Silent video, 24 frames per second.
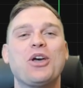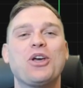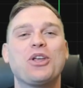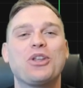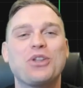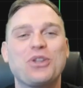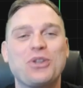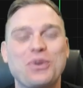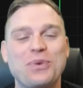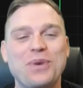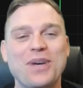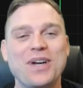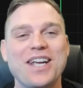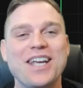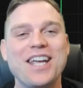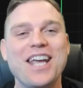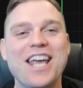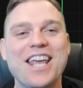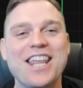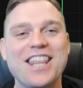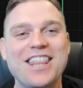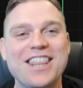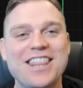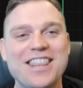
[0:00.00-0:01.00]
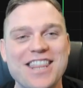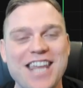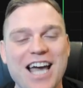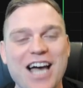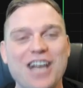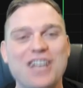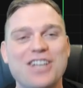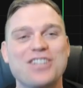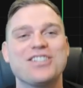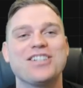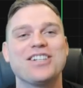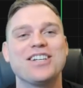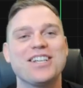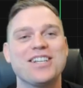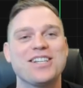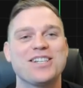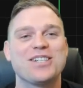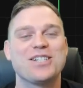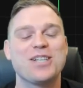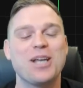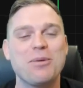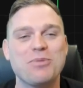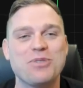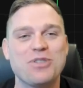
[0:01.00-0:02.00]
three thousand
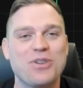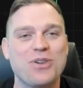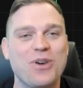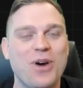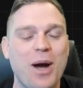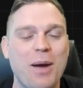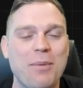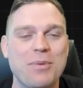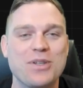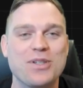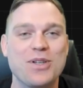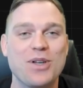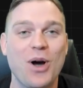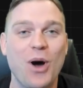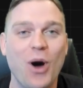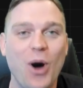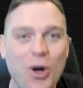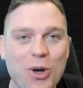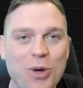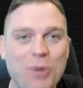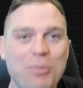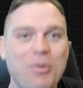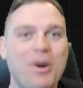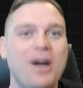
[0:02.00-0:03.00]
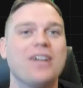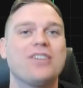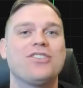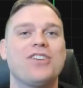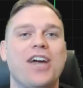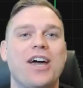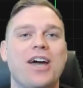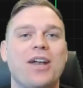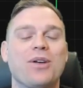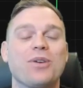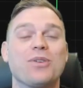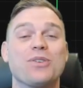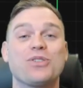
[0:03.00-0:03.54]
subscribers on my channel.